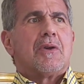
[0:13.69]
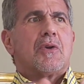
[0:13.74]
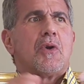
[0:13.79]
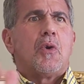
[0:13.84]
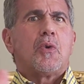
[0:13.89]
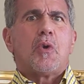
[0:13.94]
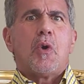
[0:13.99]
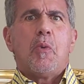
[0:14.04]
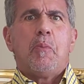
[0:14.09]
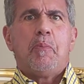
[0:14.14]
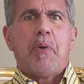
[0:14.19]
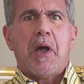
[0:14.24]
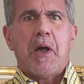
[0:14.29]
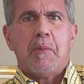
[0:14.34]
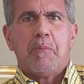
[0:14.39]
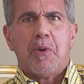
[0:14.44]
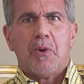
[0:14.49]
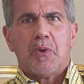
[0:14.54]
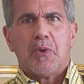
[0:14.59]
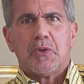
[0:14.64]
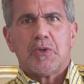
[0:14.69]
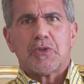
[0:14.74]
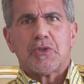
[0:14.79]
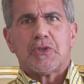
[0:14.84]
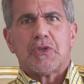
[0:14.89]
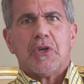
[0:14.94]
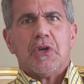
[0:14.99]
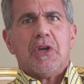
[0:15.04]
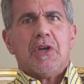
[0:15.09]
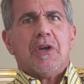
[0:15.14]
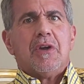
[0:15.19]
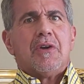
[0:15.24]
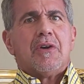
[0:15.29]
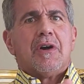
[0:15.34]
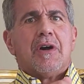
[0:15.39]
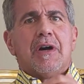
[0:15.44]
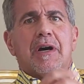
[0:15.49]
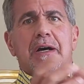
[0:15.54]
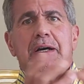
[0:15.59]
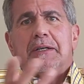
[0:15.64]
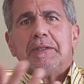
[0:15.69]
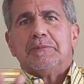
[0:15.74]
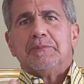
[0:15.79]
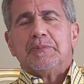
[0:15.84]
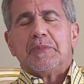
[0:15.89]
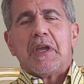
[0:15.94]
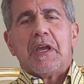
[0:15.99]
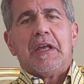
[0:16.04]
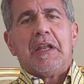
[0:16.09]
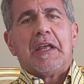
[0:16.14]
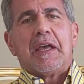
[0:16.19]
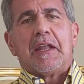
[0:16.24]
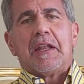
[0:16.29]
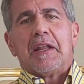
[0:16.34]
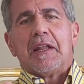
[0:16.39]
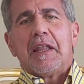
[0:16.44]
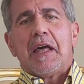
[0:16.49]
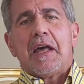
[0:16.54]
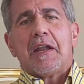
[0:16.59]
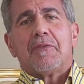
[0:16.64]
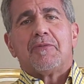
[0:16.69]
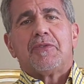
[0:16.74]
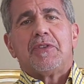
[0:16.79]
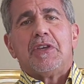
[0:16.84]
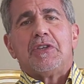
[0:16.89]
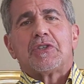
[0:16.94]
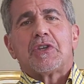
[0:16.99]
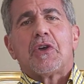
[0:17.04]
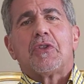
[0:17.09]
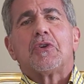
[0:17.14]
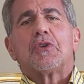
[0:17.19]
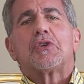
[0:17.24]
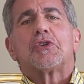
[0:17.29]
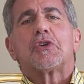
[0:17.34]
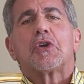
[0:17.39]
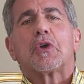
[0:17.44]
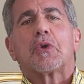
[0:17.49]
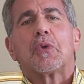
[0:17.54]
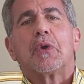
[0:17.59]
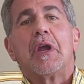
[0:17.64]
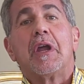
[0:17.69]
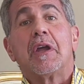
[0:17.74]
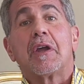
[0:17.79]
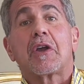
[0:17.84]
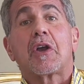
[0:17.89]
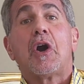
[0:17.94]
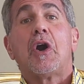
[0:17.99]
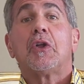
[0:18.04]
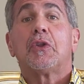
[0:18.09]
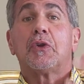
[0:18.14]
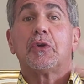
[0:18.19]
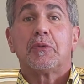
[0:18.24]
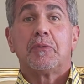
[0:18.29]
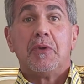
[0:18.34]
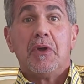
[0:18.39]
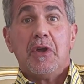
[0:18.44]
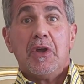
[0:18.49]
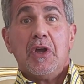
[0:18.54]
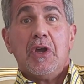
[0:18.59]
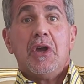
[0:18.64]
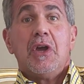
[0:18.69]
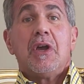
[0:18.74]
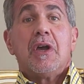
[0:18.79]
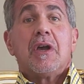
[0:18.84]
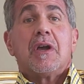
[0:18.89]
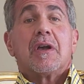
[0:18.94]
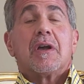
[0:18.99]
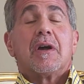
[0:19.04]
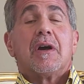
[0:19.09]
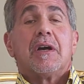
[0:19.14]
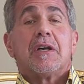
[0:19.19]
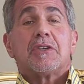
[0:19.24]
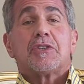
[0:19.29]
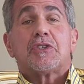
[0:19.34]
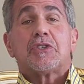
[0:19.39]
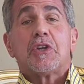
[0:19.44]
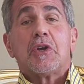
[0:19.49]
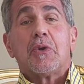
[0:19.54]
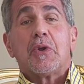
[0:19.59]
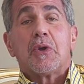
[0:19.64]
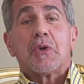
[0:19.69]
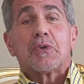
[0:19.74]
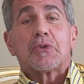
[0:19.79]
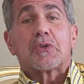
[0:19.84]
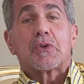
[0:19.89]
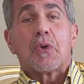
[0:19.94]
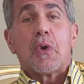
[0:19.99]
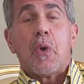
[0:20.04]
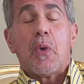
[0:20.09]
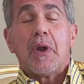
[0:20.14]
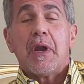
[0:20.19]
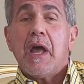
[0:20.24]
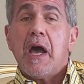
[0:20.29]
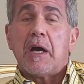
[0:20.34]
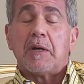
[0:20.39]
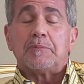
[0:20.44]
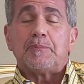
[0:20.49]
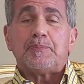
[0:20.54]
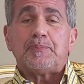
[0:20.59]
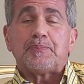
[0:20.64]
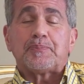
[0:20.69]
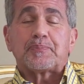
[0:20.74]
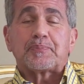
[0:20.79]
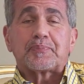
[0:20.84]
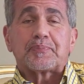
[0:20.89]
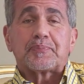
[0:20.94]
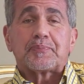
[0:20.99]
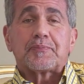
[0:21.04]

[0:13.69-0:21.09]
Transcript: cocoa pebbles, and a lot of these other sugary and colored cereals growing up.